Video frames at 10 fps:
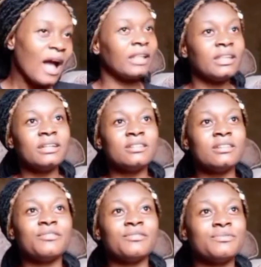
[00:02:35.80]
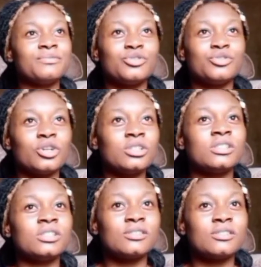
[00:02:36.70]
And then
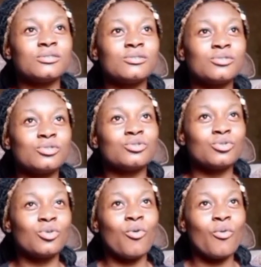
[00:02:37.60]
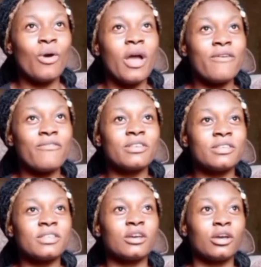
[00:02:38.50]
just so
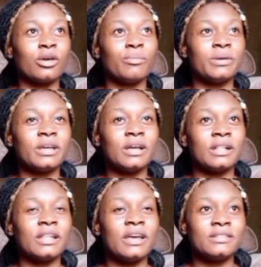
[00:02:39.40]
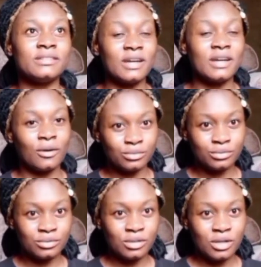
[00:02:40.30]
everything could be cleared
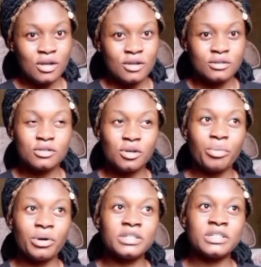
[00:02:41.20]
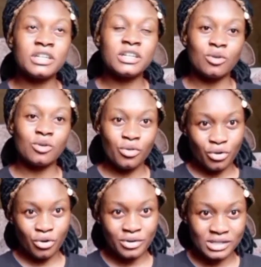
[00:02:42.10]
down, somebody in
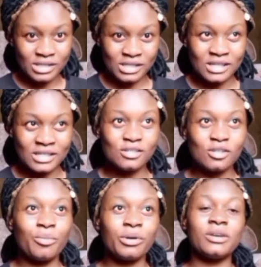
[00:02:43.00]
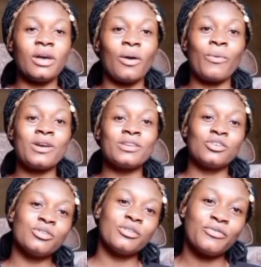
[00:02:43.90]
authority, somebody that wears
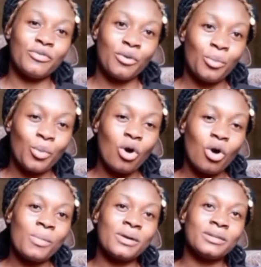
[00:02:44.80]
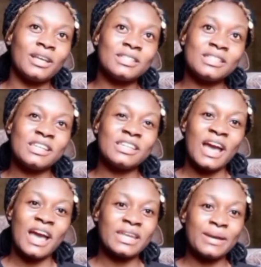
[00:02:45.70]
a uniform, will come out and say
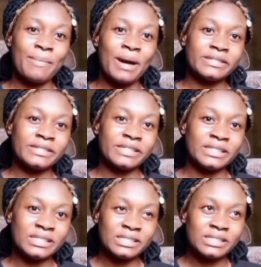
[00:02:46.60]
he had a bad day.